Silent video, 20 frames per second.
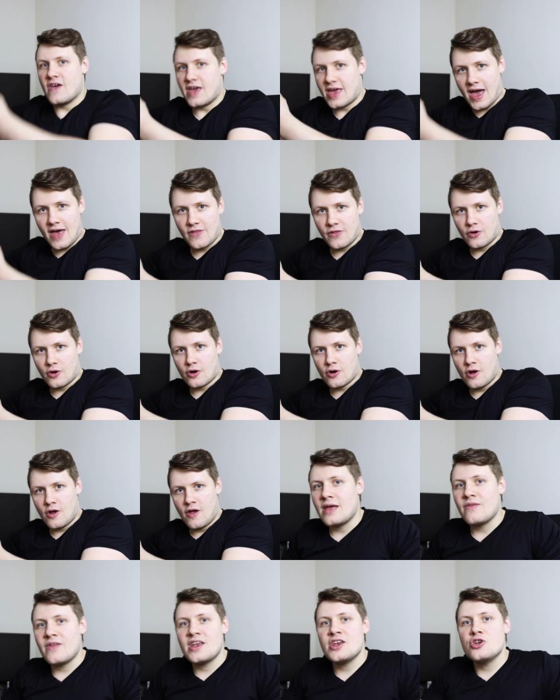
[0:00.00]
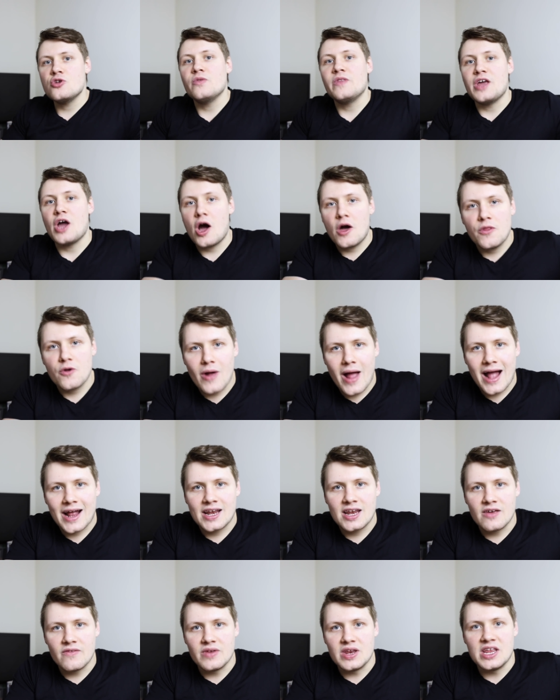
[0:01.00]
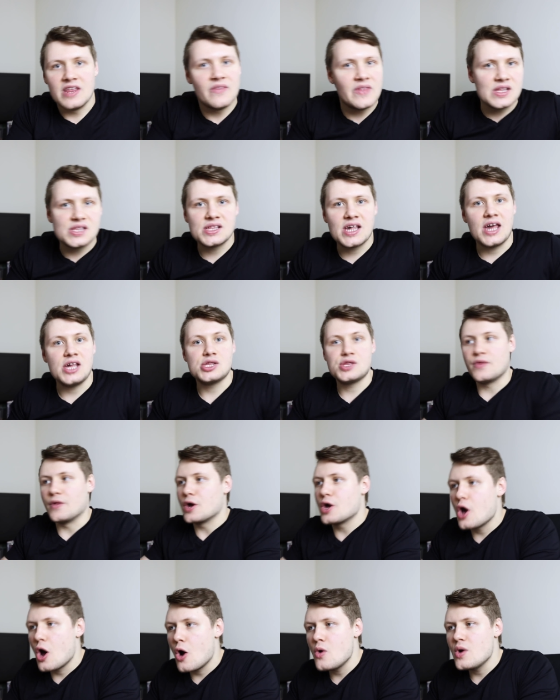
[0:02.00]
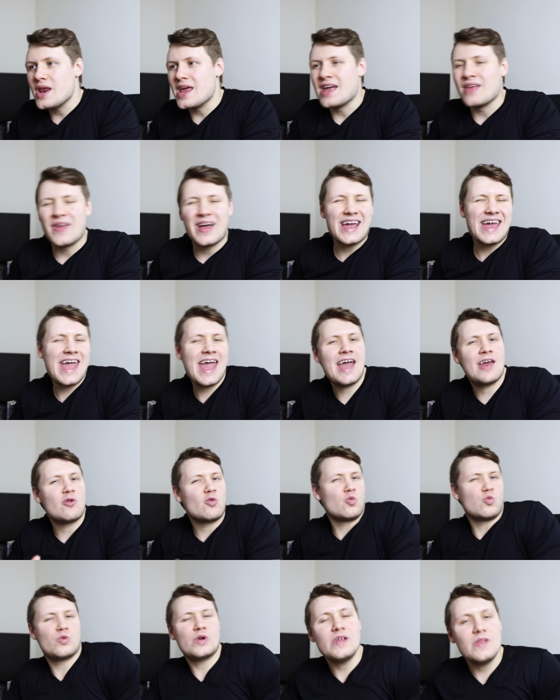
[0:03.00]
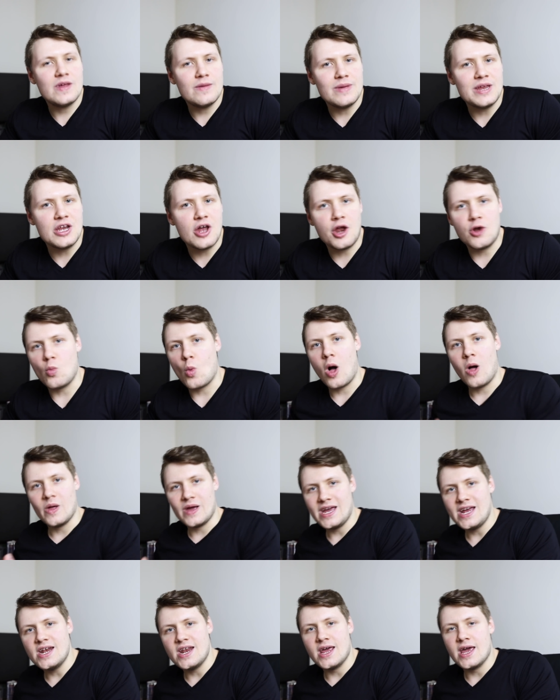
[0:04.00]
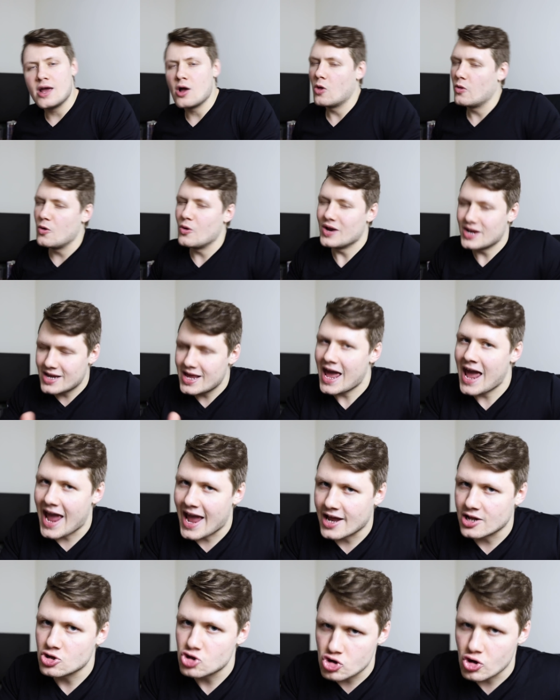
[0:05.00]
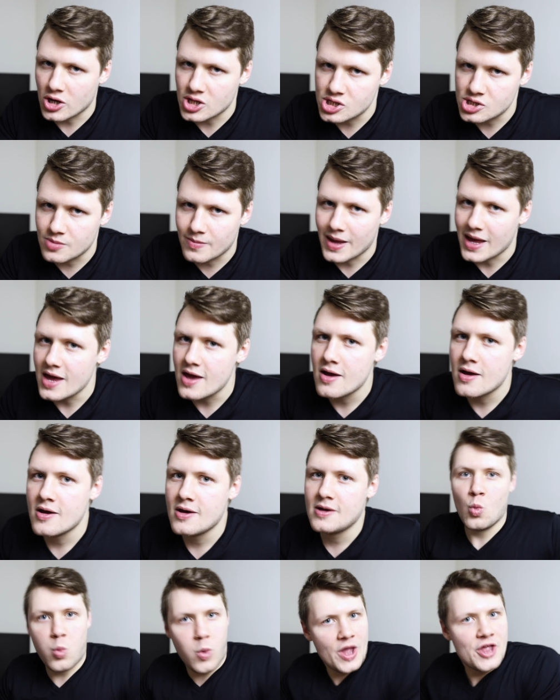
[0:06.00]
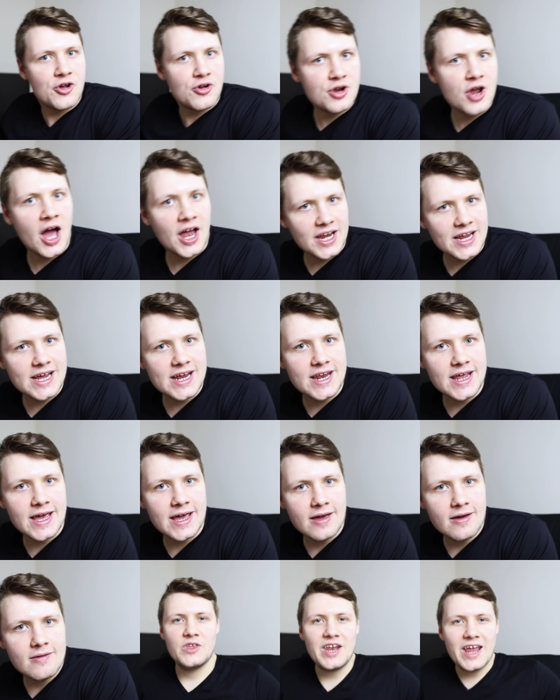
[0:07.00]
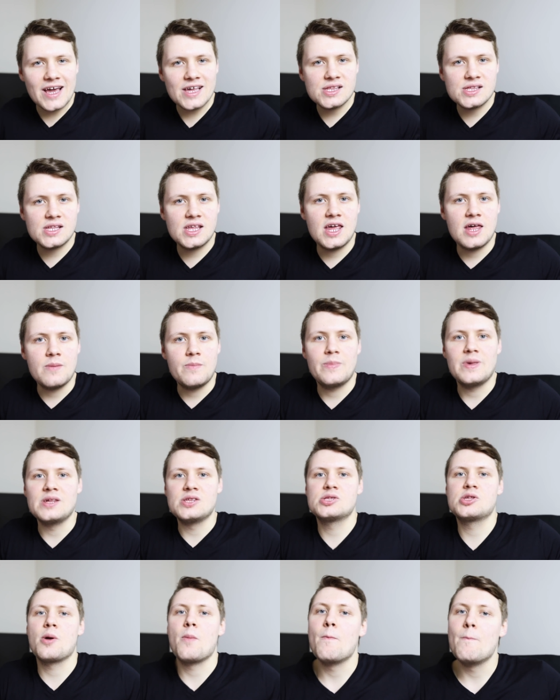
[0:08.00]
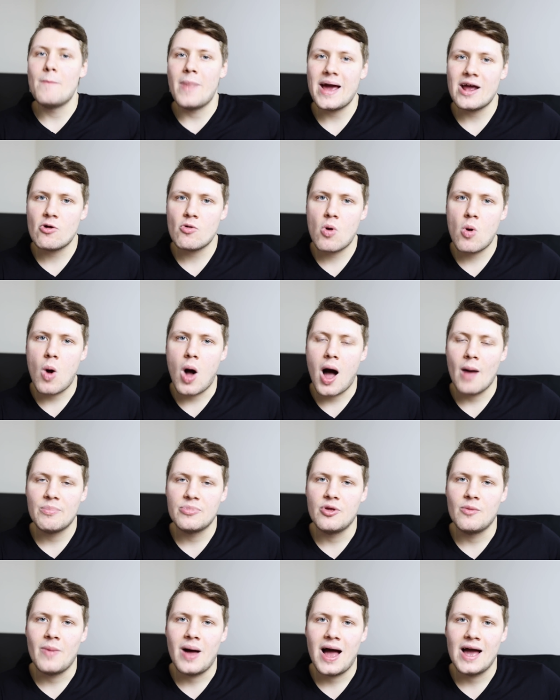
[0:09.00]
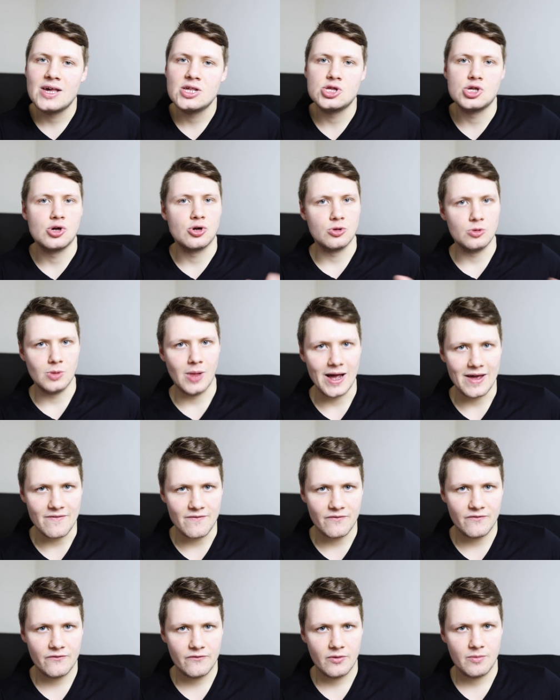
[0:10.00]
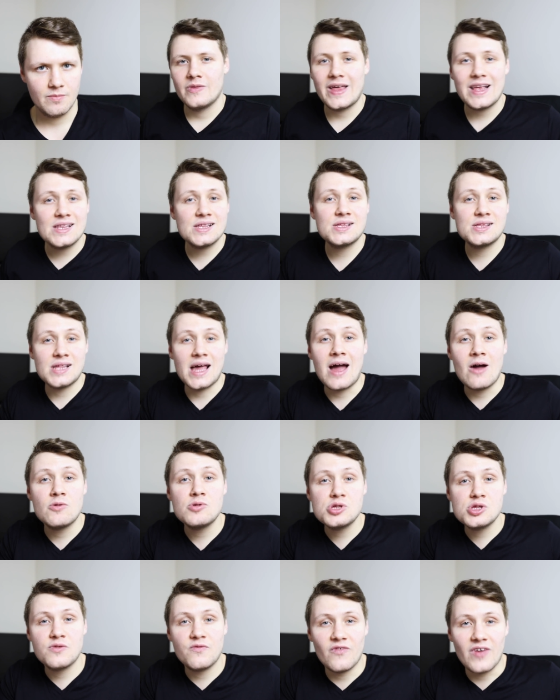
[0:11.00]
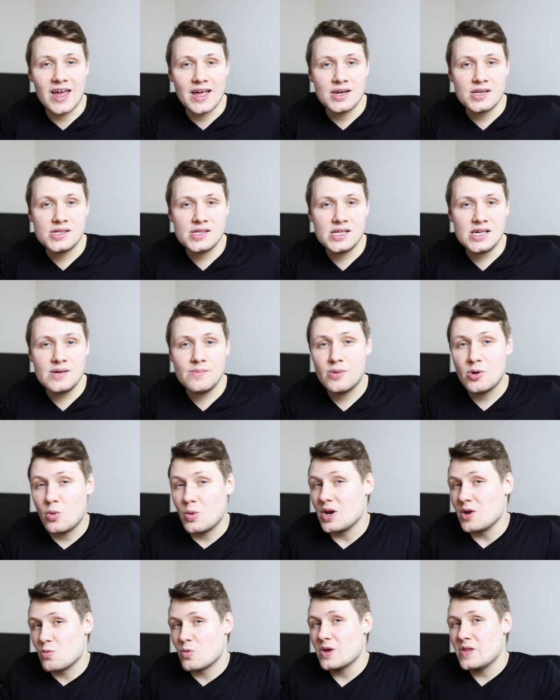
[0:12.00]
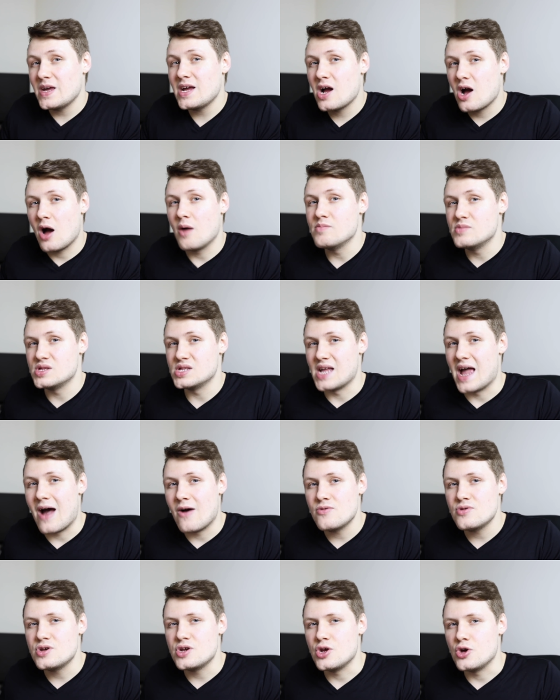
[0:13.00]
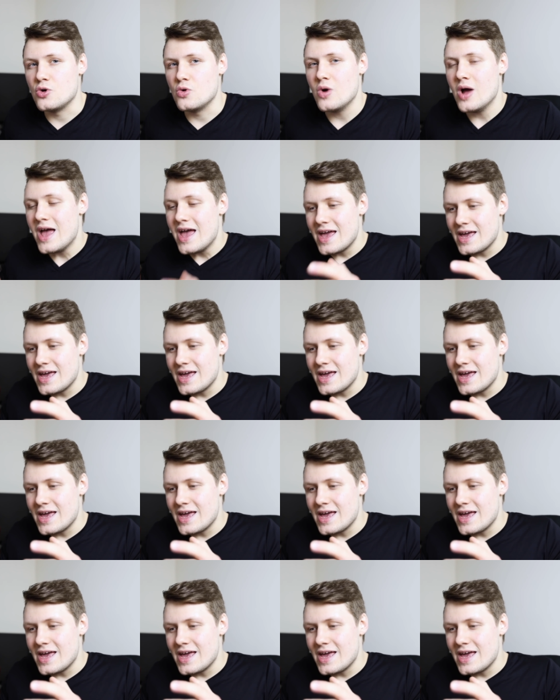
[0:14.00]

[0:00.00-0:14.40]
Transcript: together, and then do the other activity, in this case the coding, that can't really be done while eating, although it can, trust me, when you're not eating. The next tip is to micro-optimize your life. That sounds fancy, but what it really comes down to